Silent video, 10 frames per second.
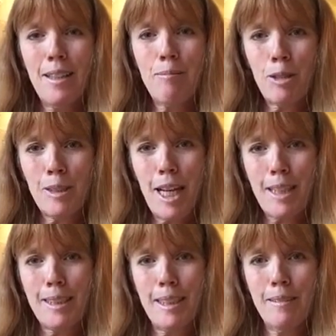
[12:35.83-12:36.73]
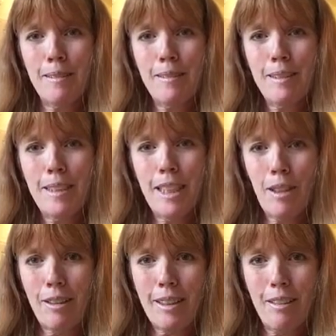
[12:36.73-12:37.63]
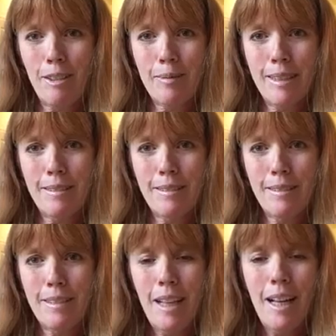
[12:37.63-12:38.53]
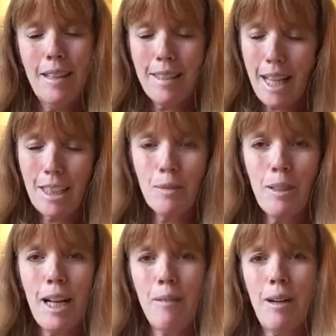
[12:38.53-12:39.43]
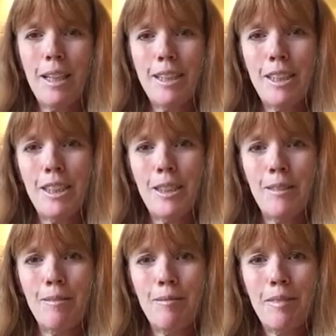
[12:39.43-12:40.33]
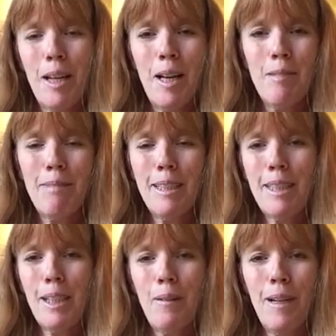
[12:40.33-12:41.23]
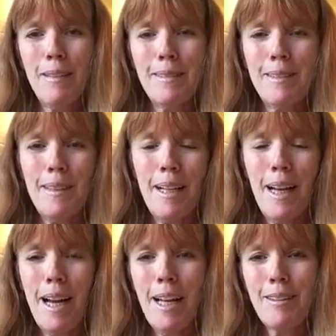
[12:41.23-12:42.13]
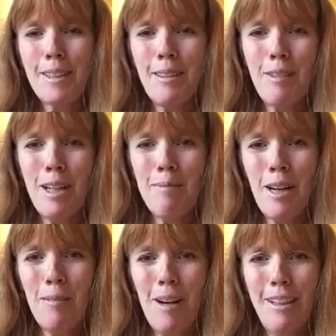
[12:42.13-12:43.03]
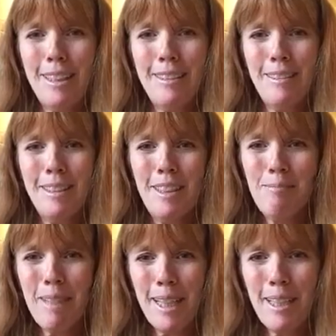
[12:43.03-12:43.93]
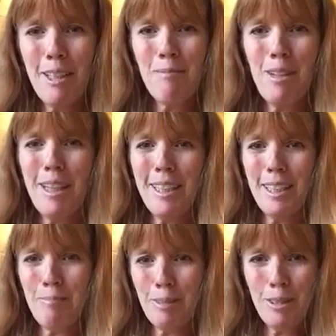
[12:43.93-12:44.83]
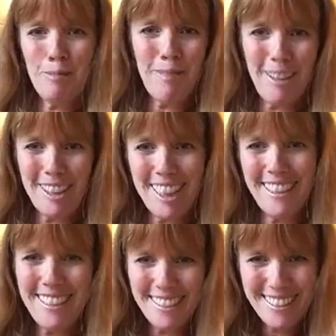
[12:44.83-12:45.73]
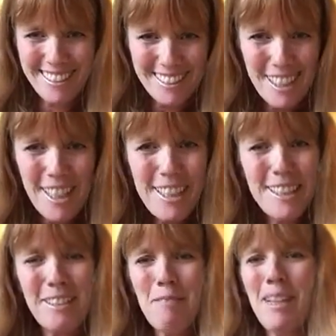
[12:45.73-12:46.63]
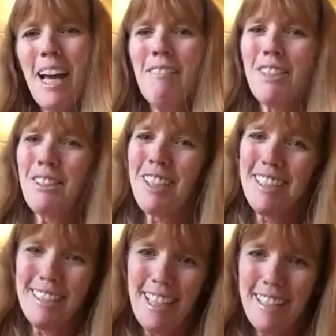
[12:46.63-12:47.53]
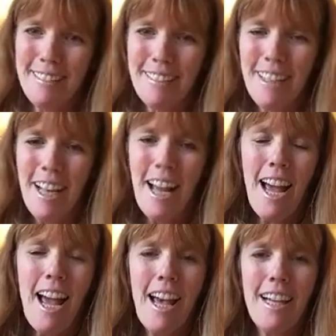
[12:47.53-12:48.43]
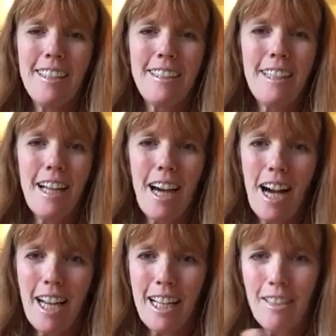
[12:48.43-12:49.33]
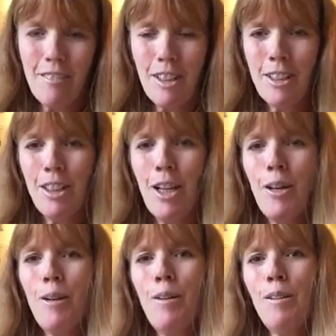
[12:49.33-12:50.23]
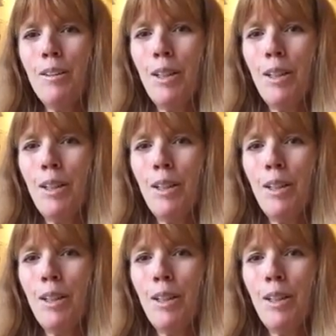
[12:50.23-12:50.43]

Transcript: protected in our government. That's what I wanted to do. But you know what? I don't go where I'm not wanted, but I hear I'm wanted at a pool party. So I'm going to have a great day. And I have no